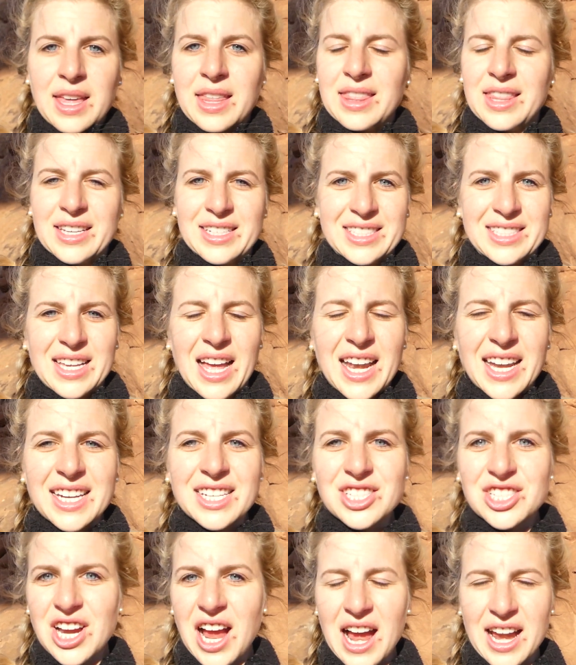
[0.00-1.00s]
the sun
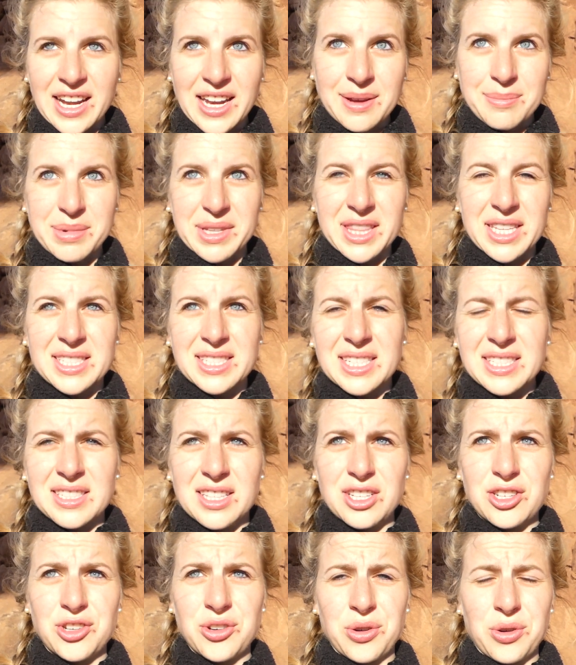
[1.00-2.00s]
is shining, but this is
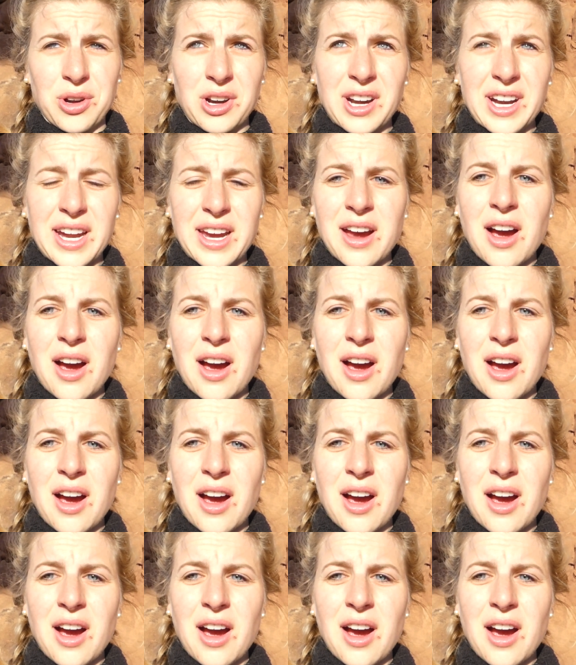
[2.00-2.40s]
the turret